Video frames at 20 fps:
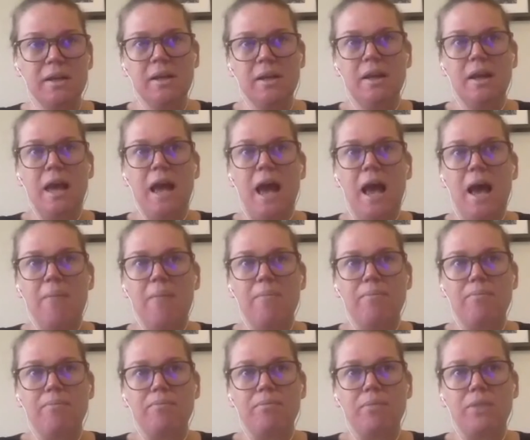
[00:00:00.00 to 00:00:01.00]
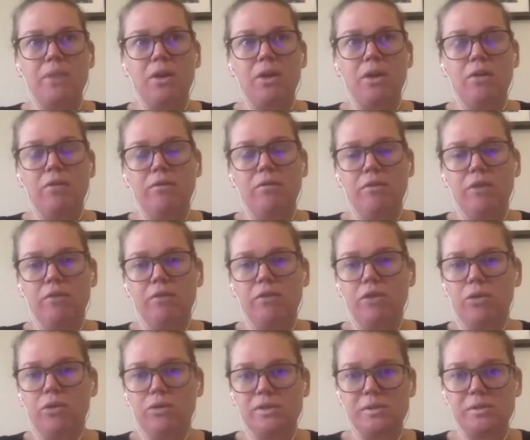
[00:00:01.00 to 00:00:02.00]
Of
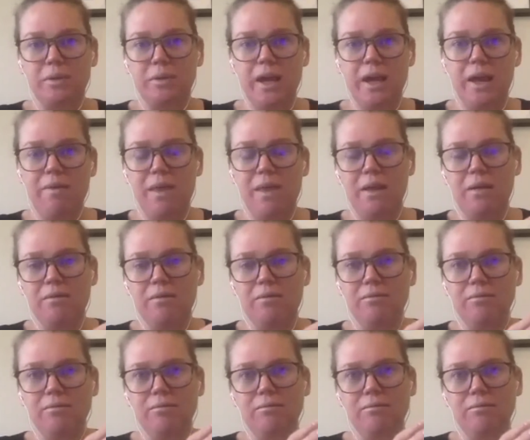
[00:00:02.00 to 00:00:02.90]
course, and then